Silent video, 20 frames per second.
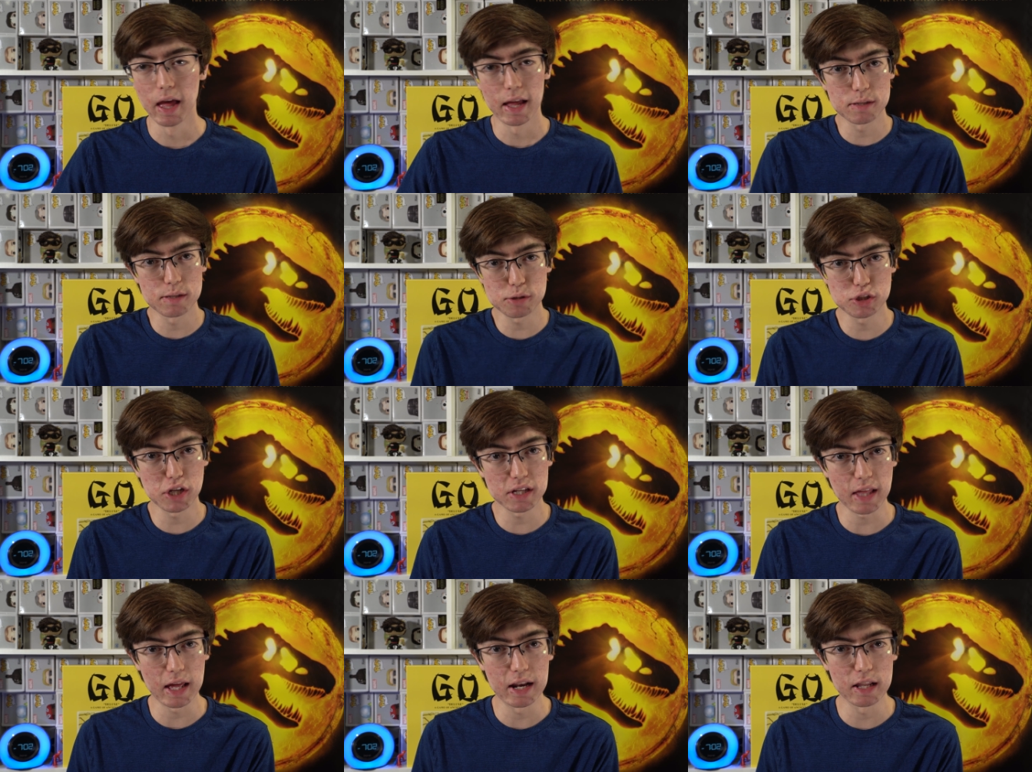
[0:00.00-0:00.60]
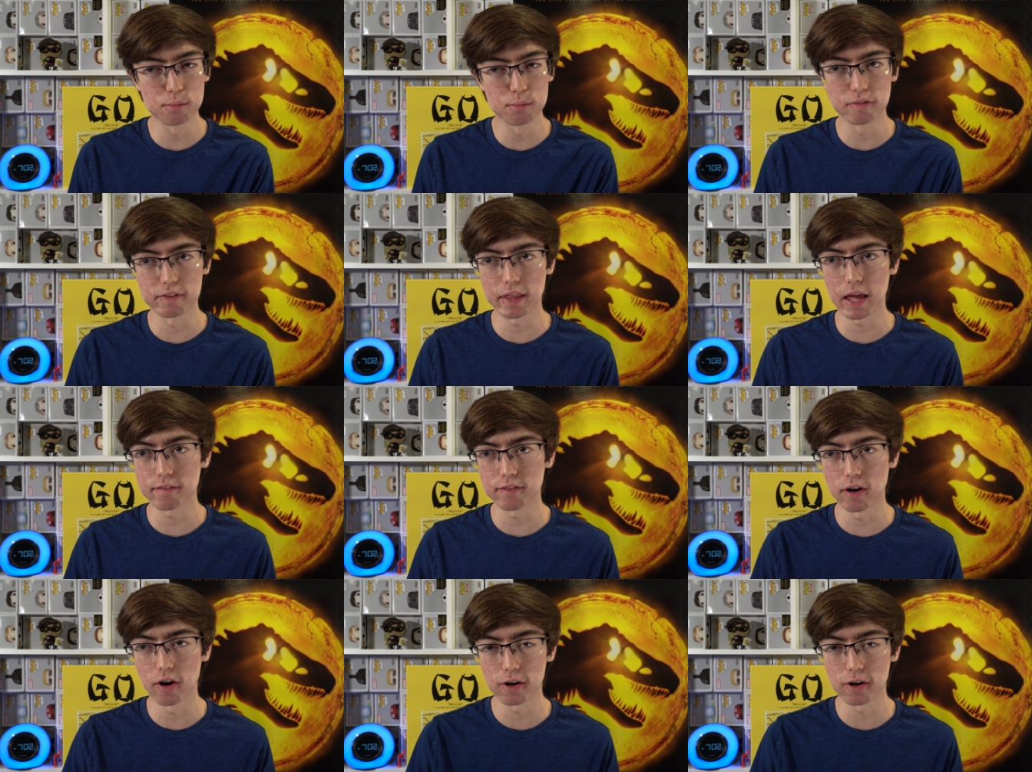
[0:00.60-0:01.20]
especially at the end of the movie, they
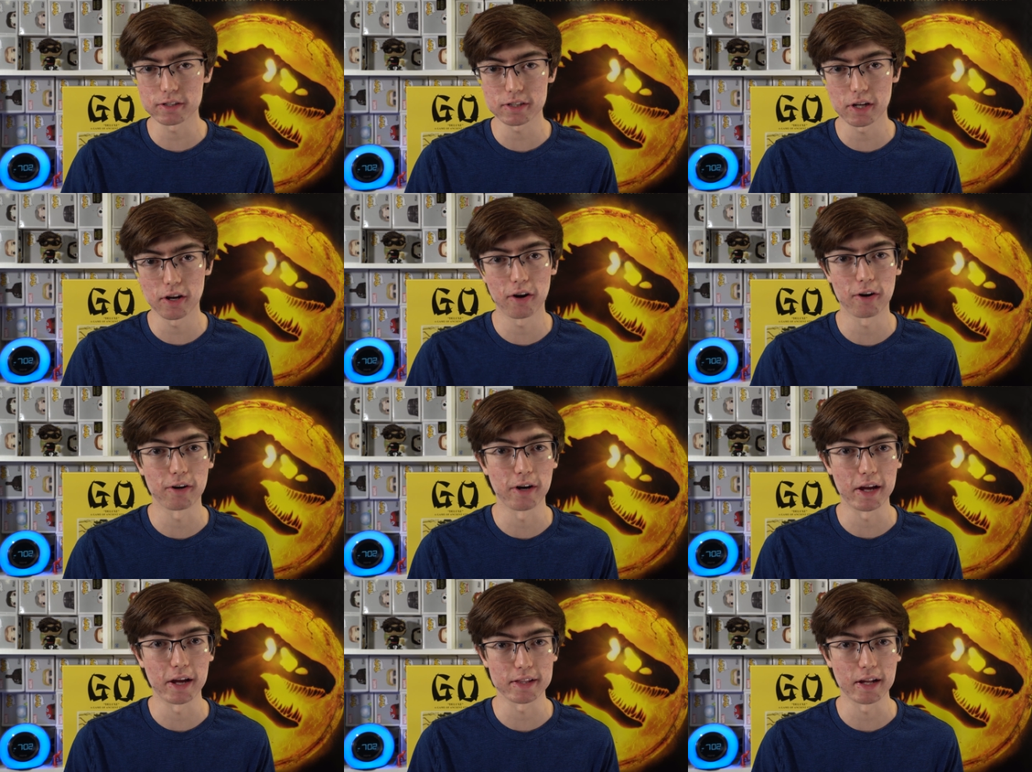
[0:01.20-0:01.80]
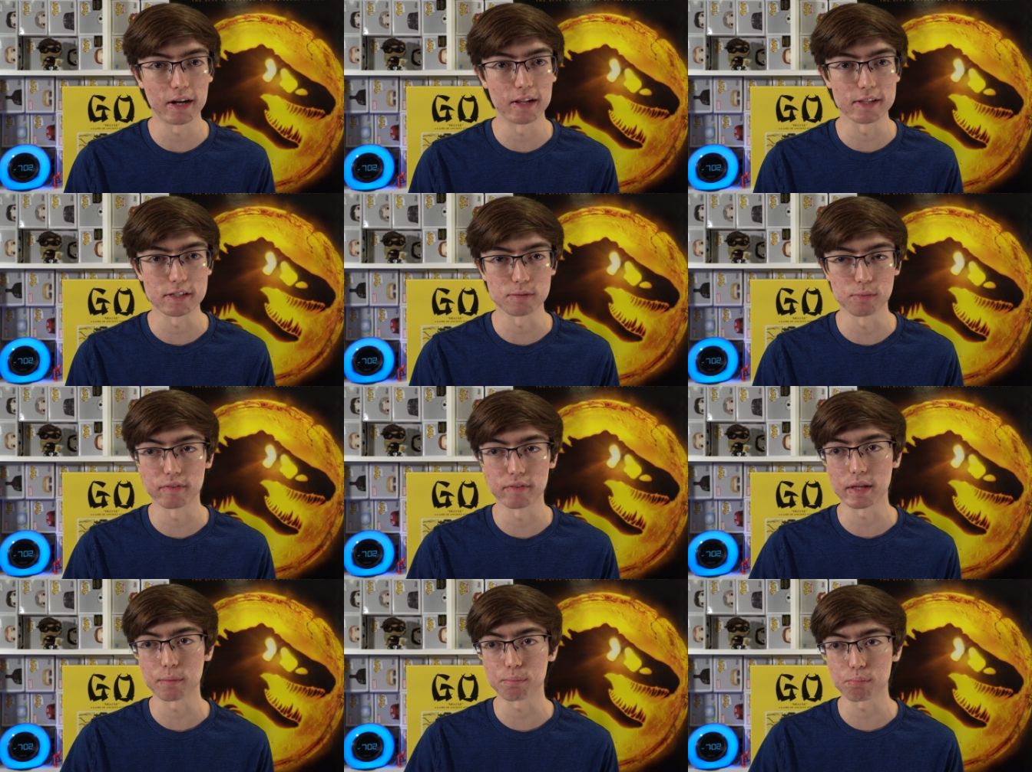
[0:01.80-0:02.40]
have a heart-to-heart at the end of this
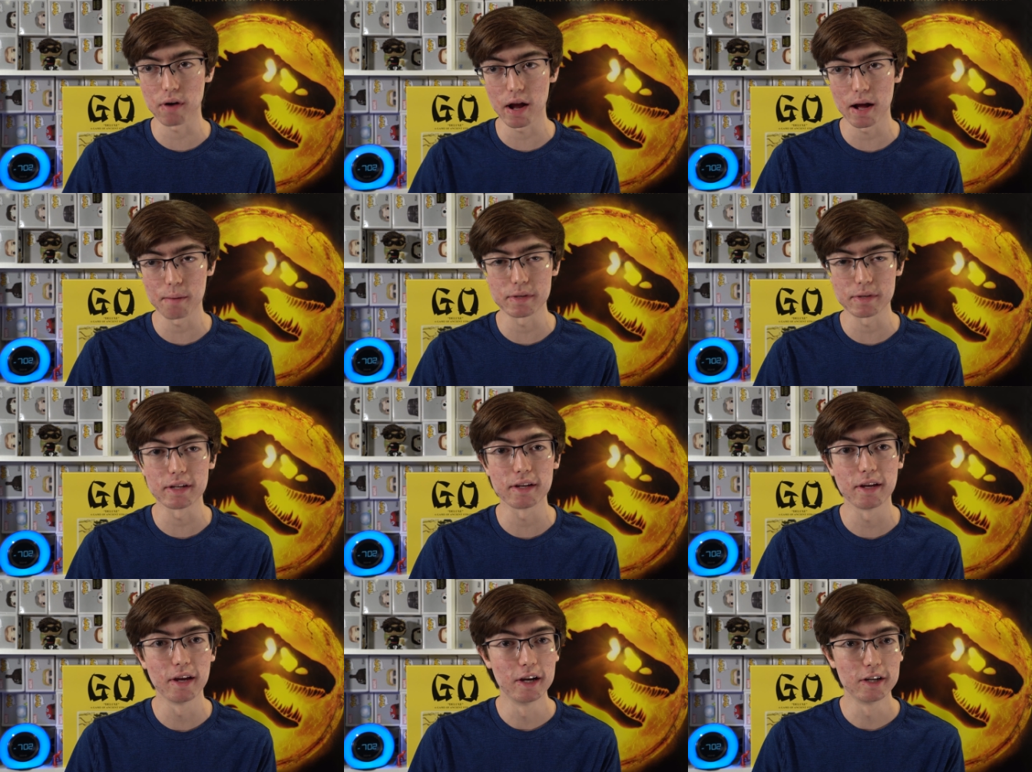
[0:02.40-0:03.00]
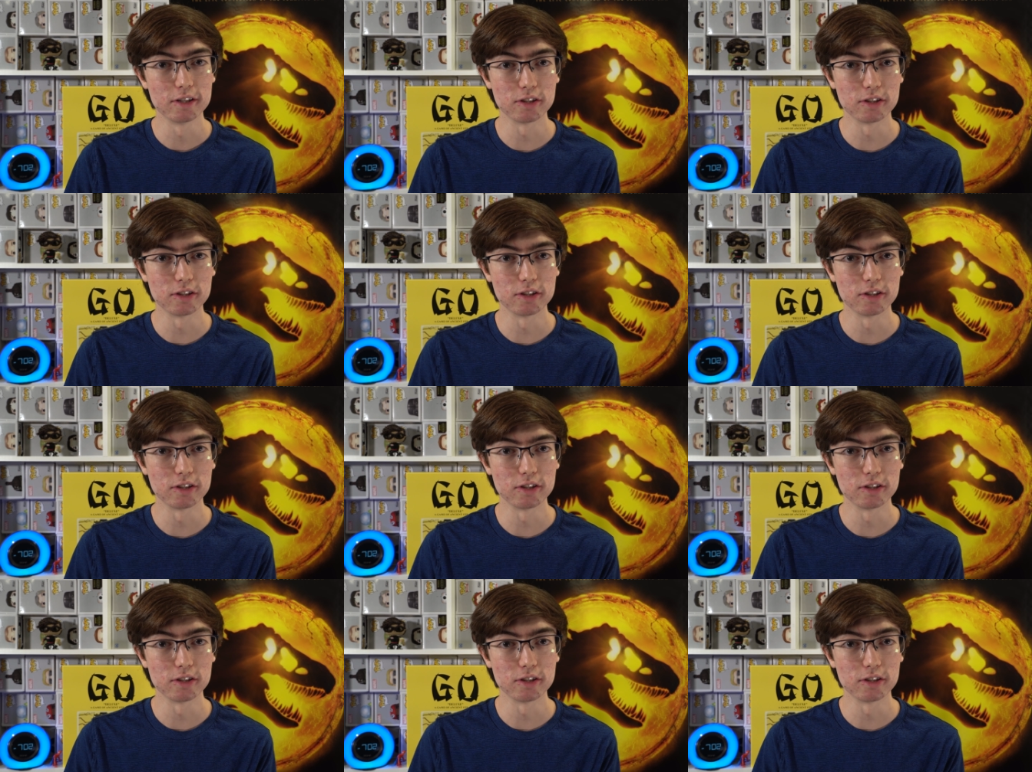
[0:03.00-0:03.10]
movie that brought me